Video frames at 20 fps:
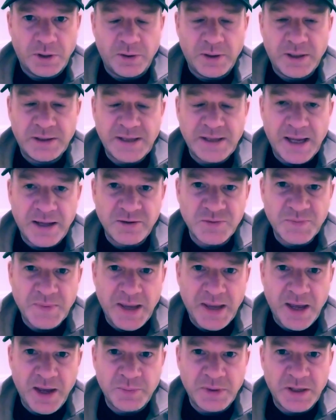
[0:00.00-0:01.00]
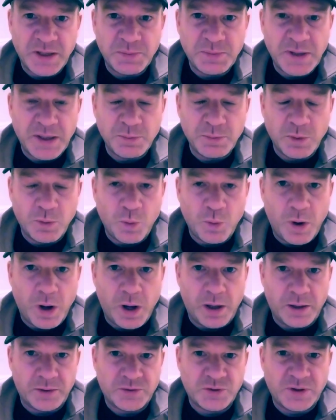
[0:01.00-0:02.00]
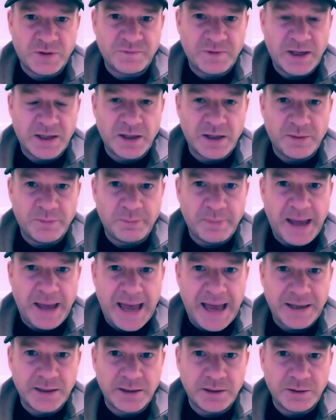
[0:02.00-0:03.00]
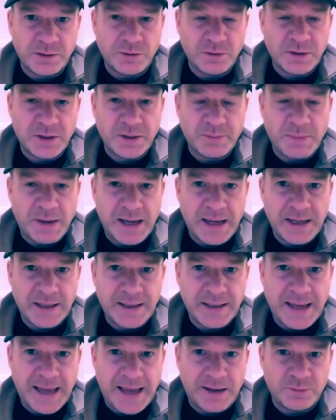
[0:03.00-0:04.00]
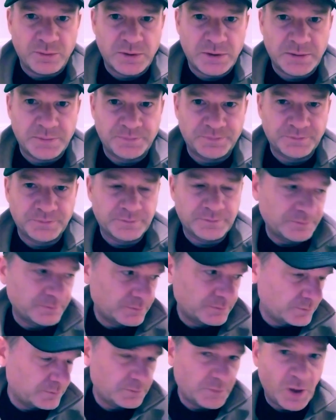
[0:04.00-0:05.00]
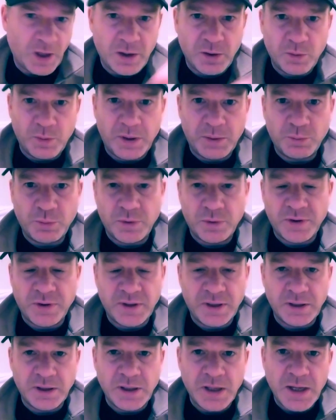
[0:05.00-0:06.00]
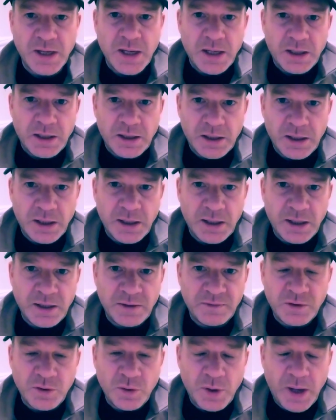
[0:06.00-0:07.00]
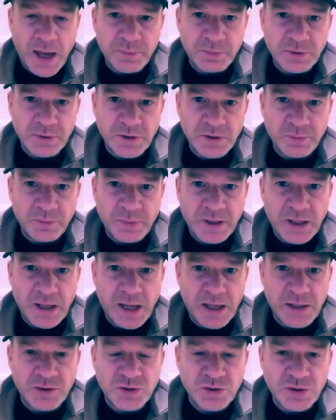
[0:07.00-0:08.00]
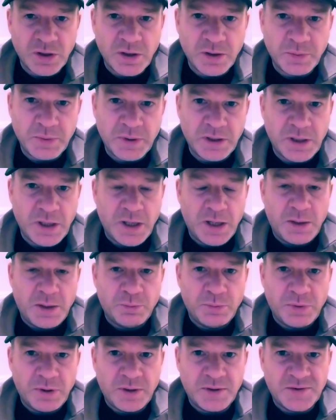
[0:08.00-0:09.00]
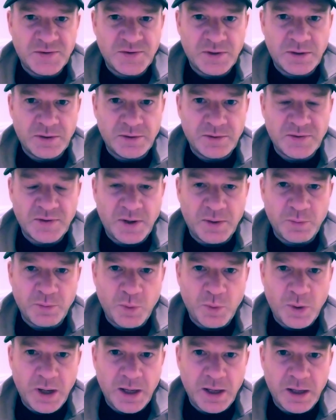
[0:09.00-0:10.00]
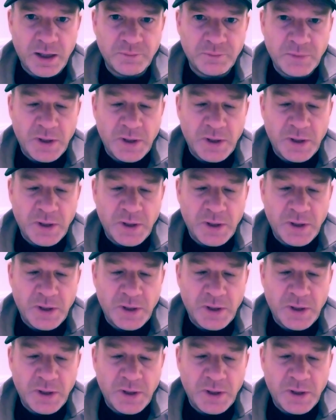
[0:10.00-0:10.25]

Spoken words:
tells me how many people watch if I come back and look at my account. Oh, and one thing, if you happen to be a German person somewhere